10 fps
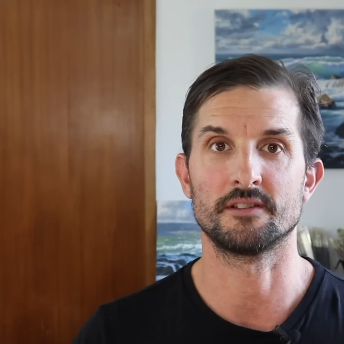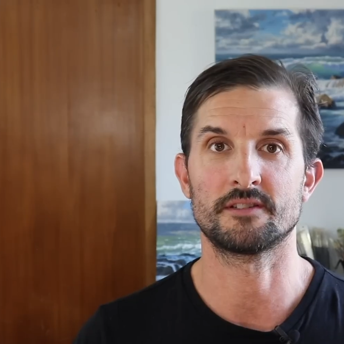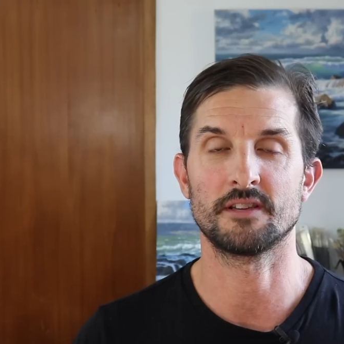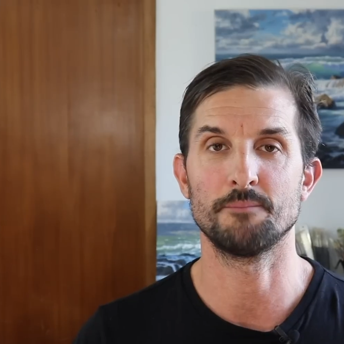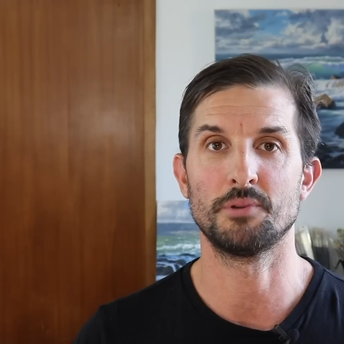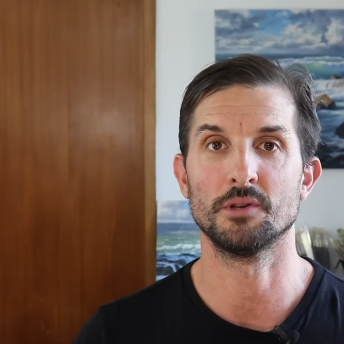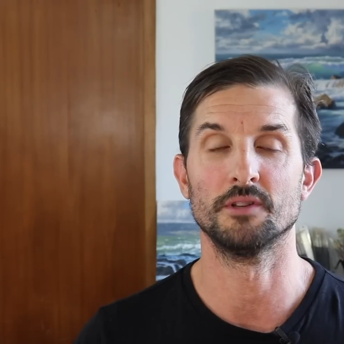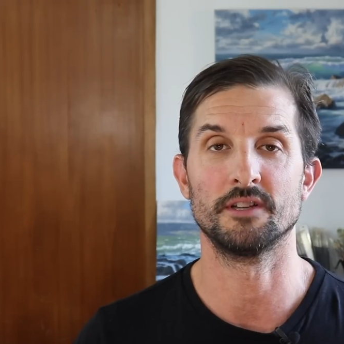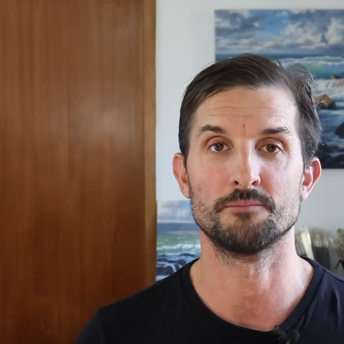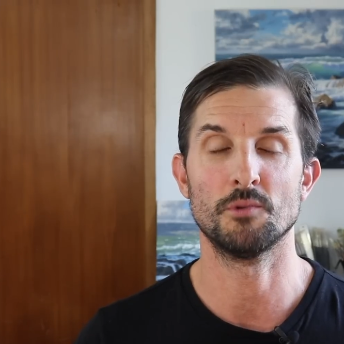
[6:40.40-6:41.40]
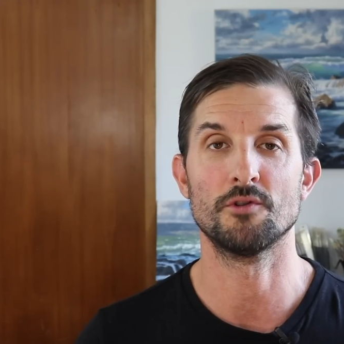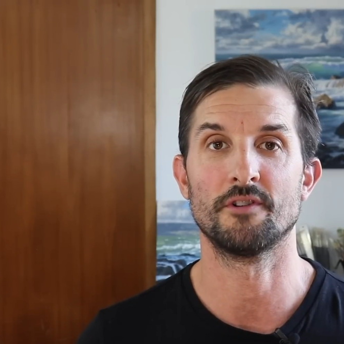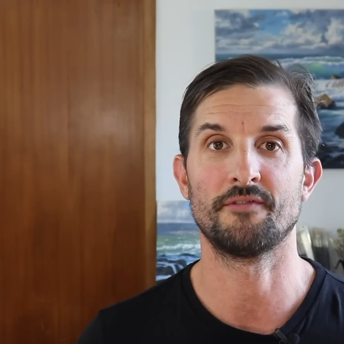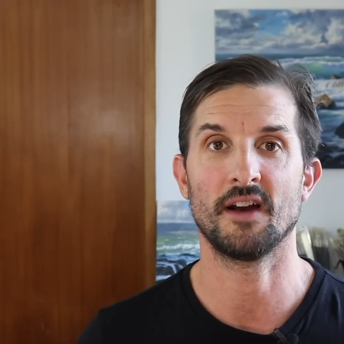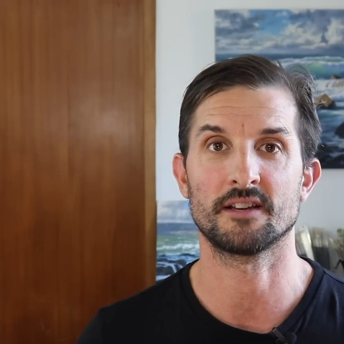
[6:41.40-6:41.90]
simple is more
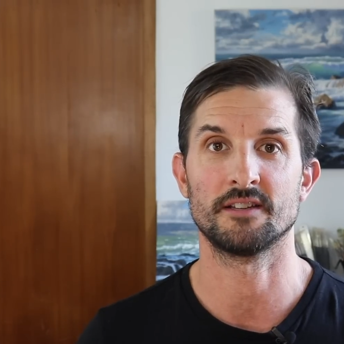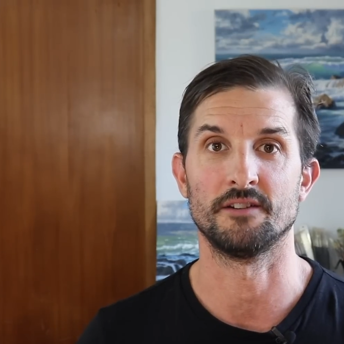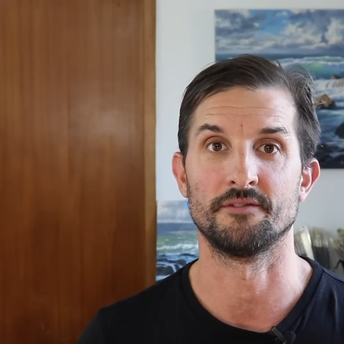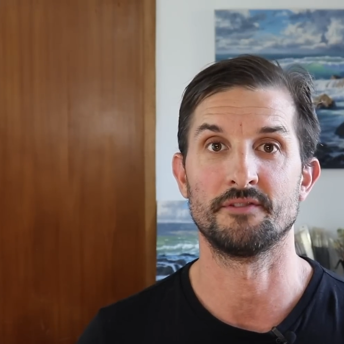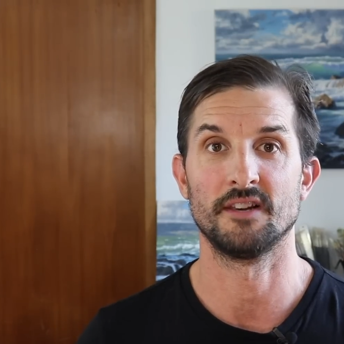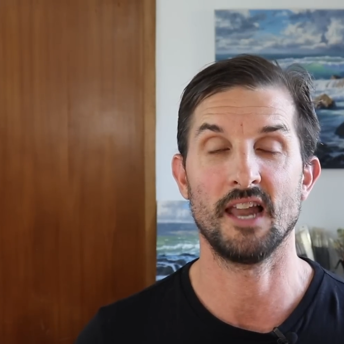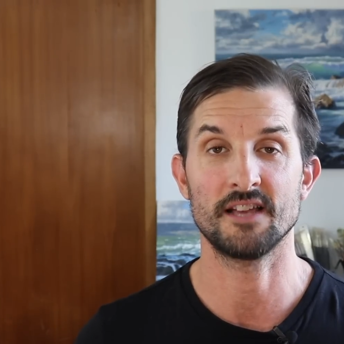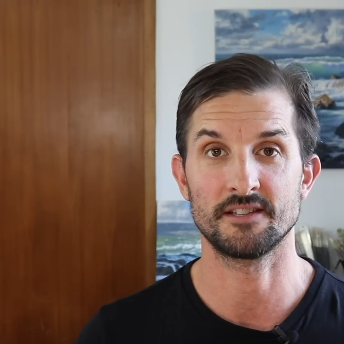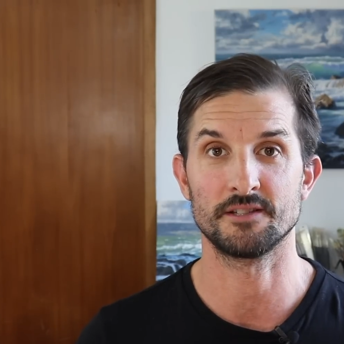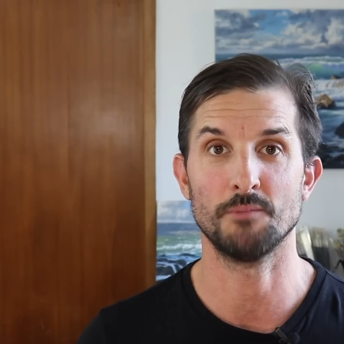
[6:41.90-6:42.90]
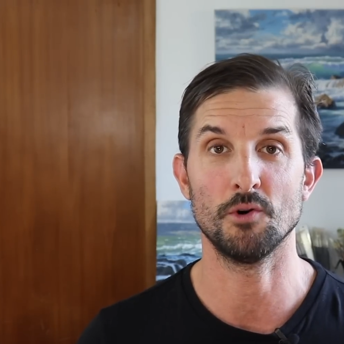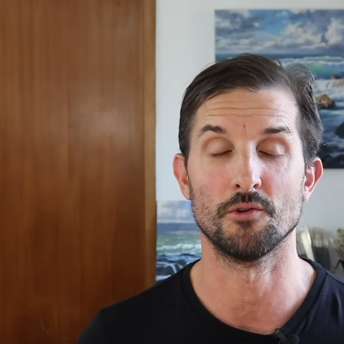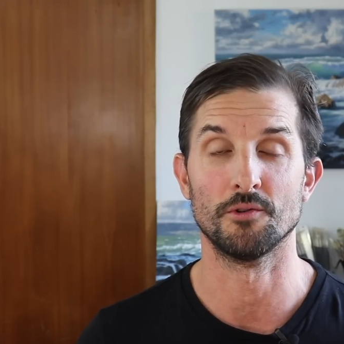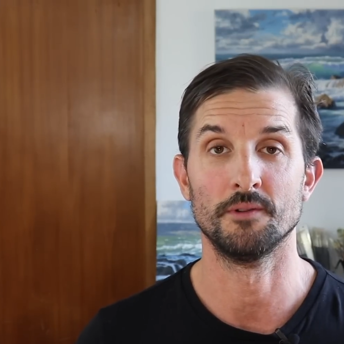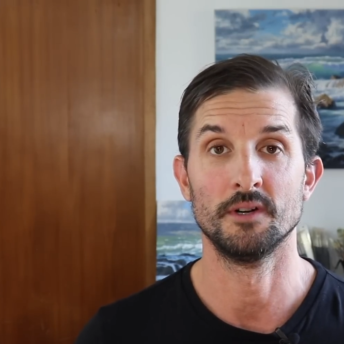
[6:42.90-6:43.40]
effective, less is
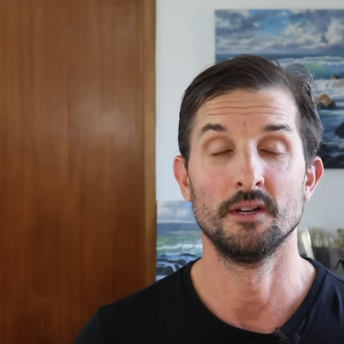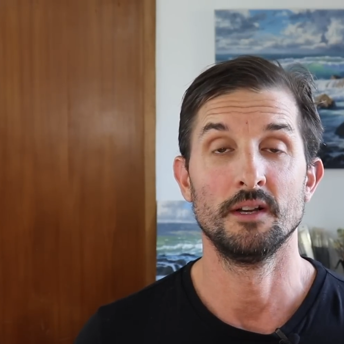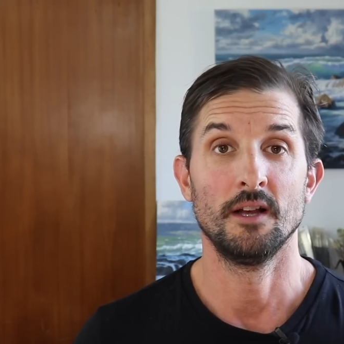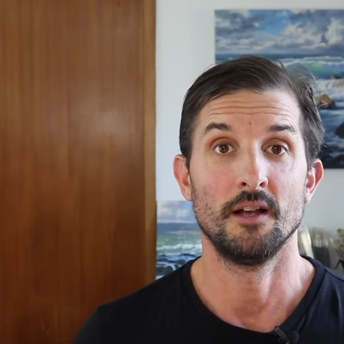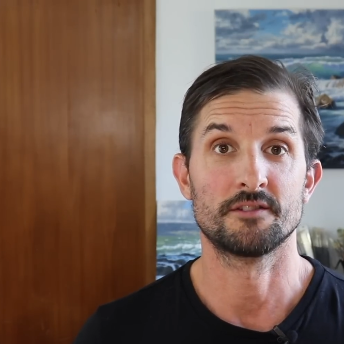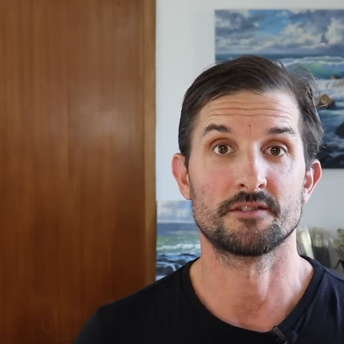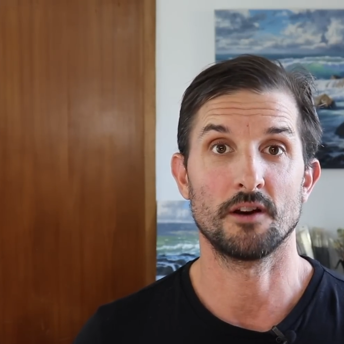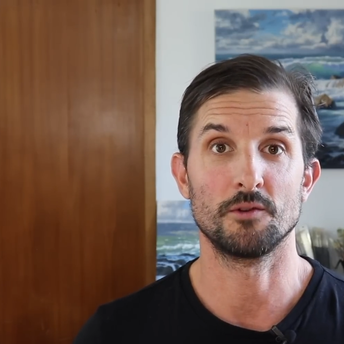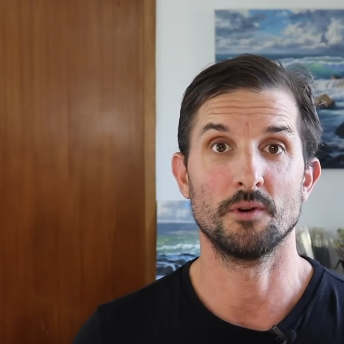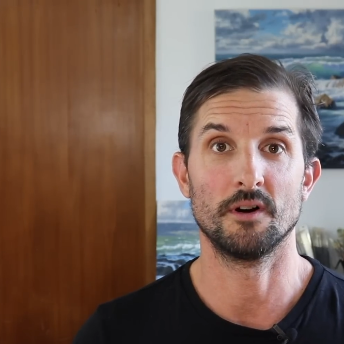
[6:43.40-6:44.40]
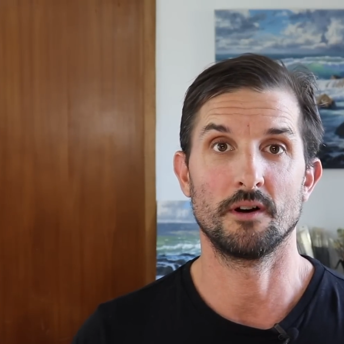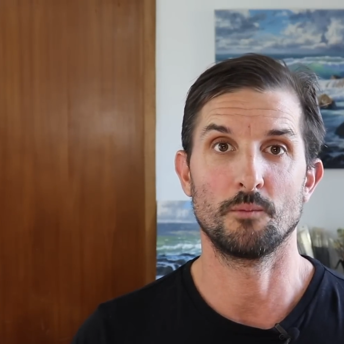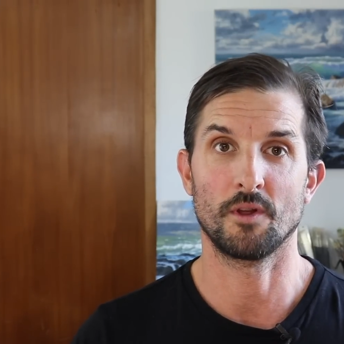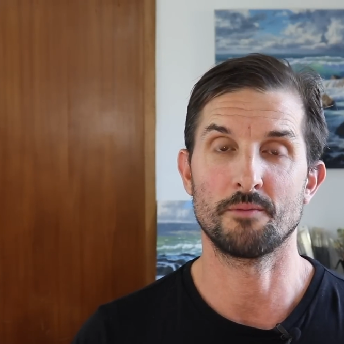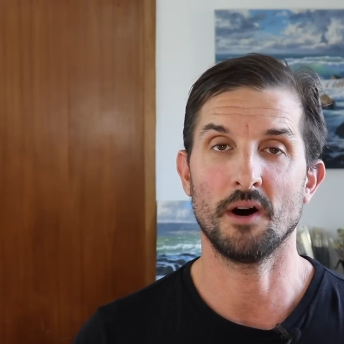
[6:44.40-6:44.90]
more. So
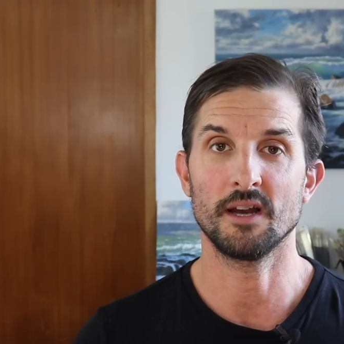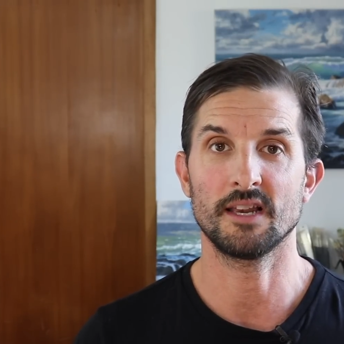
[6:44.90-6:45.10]
with my